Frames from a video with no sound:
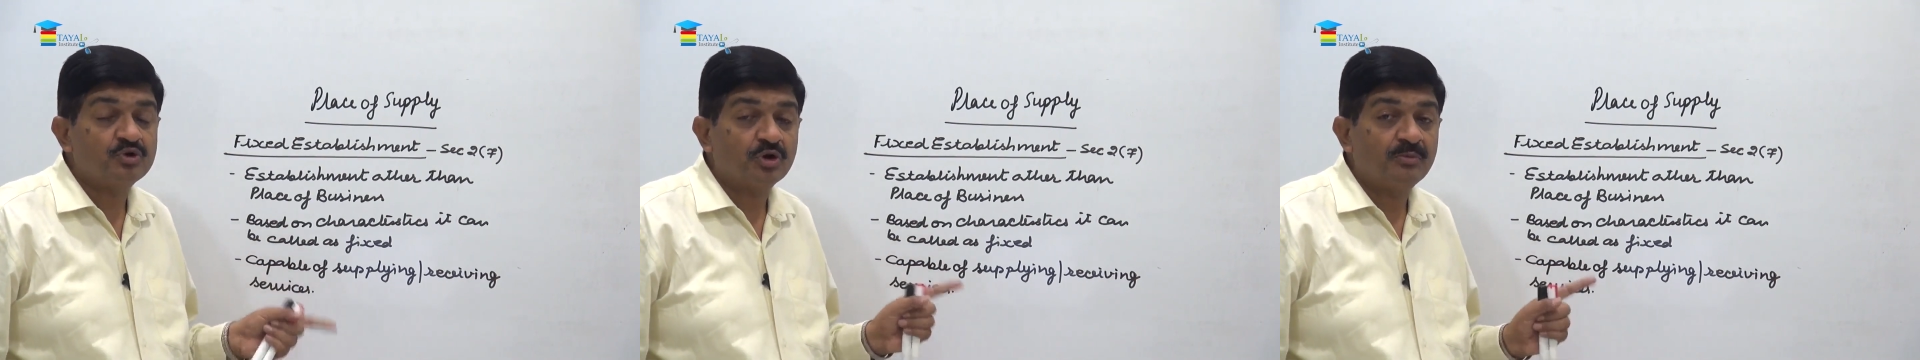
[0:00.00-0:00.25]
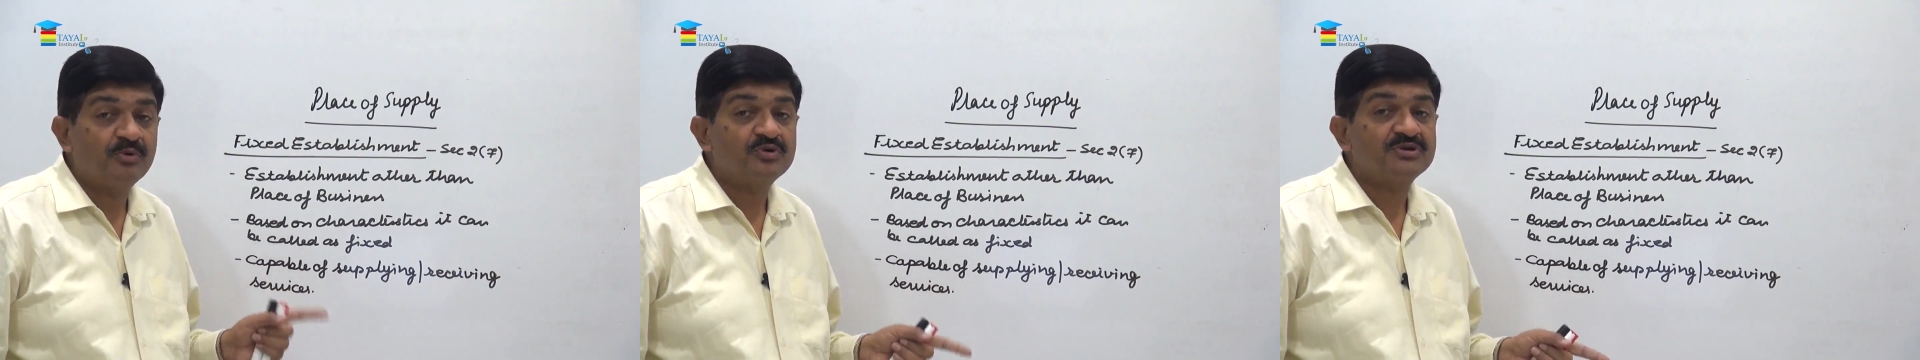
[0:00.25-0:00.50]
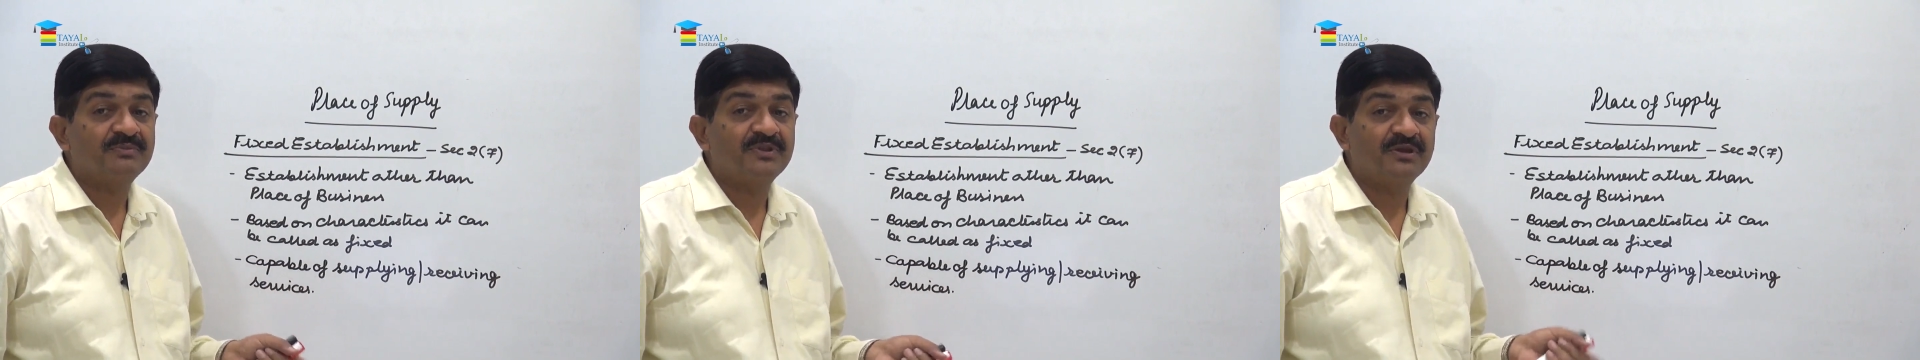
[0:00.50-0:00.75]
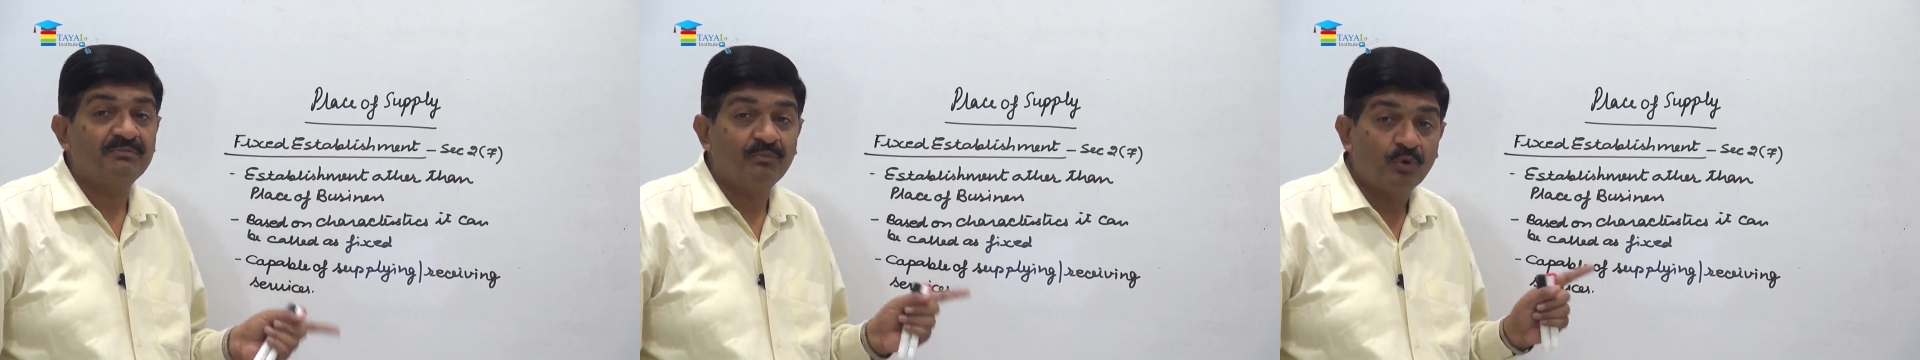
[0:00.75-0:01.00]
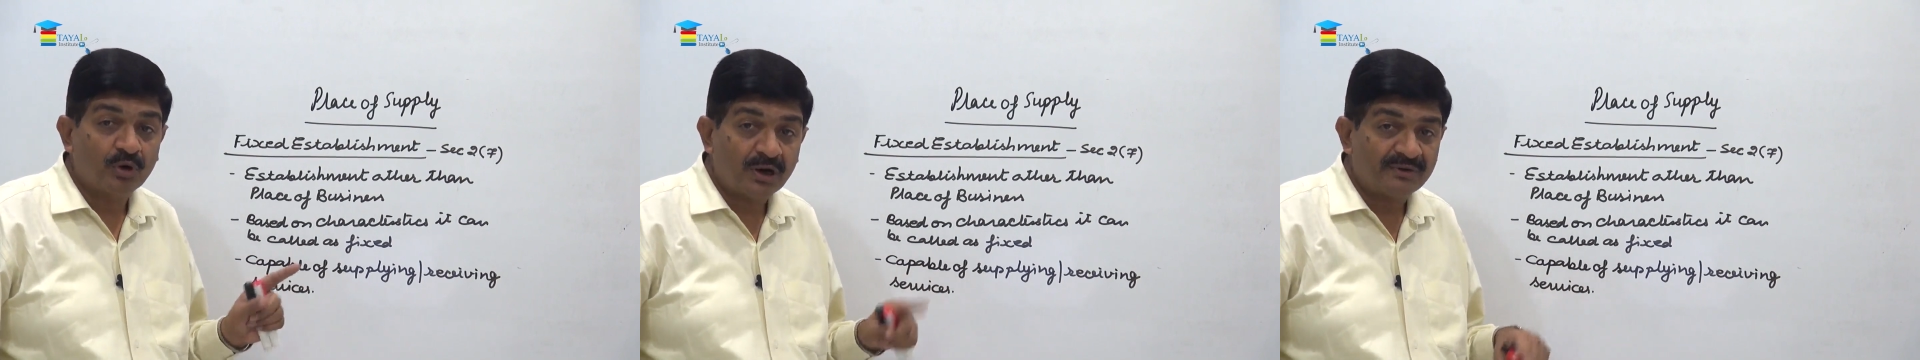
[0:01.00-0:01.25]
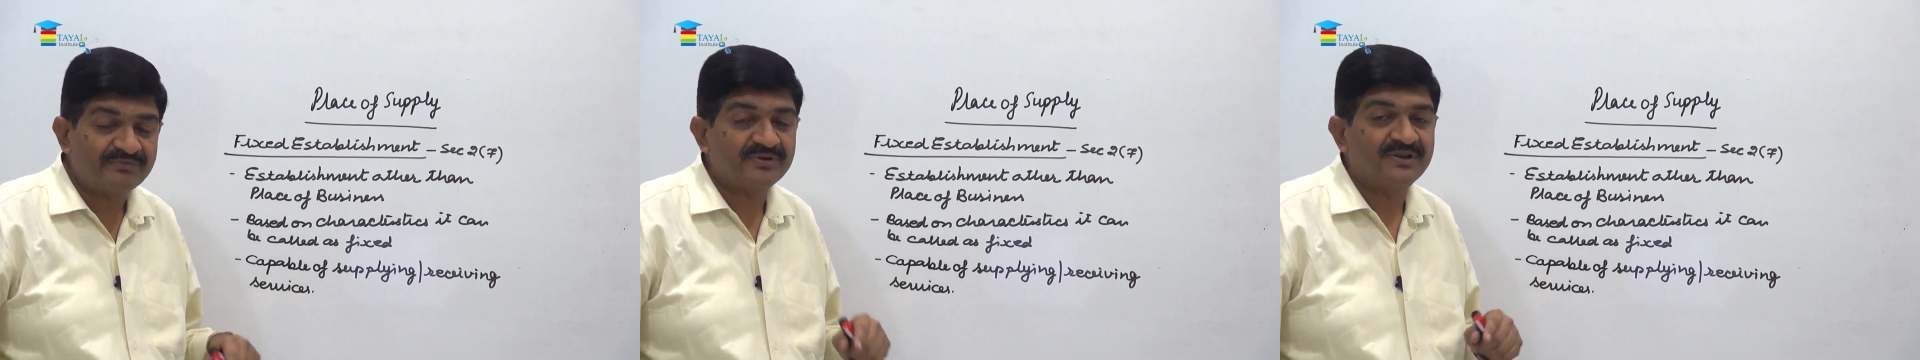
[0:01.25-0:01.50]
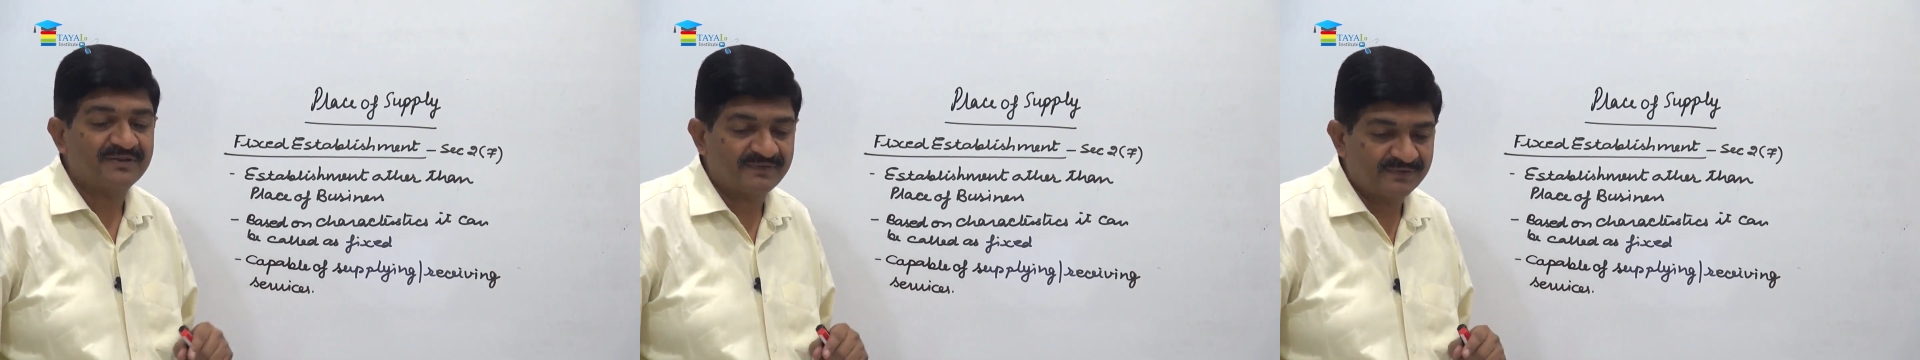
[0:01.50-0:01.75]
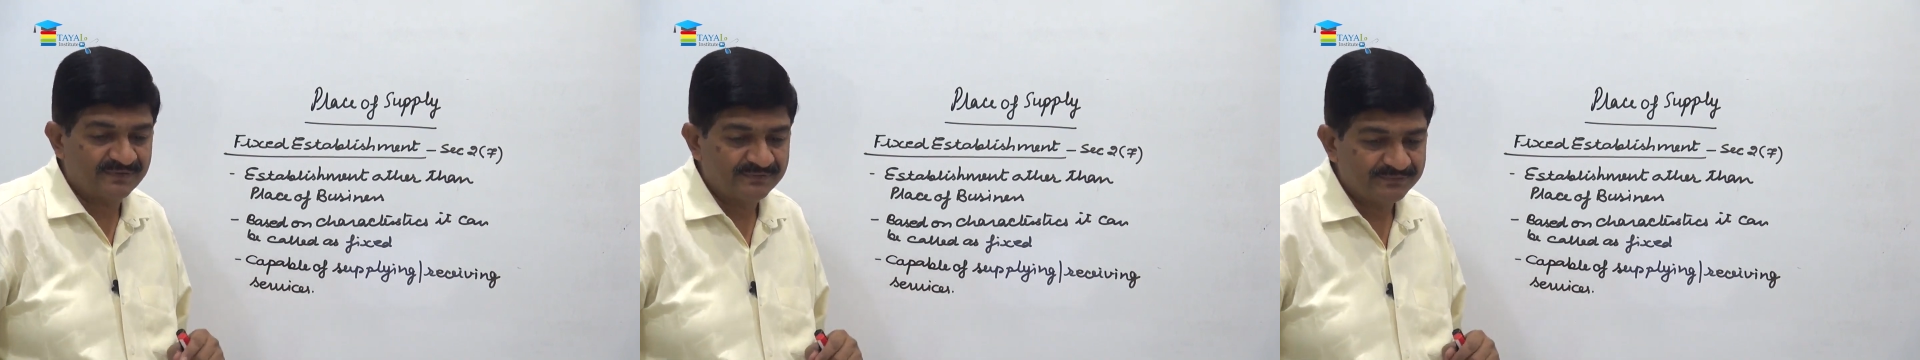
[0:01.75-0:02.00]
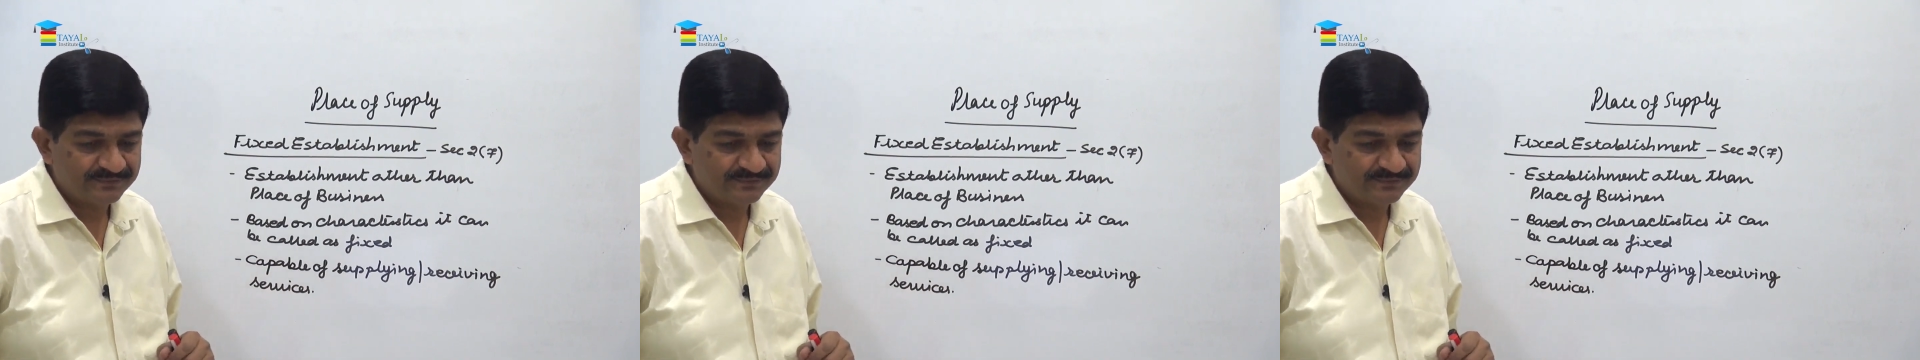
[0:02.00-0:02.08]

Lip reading: talk about something more after this.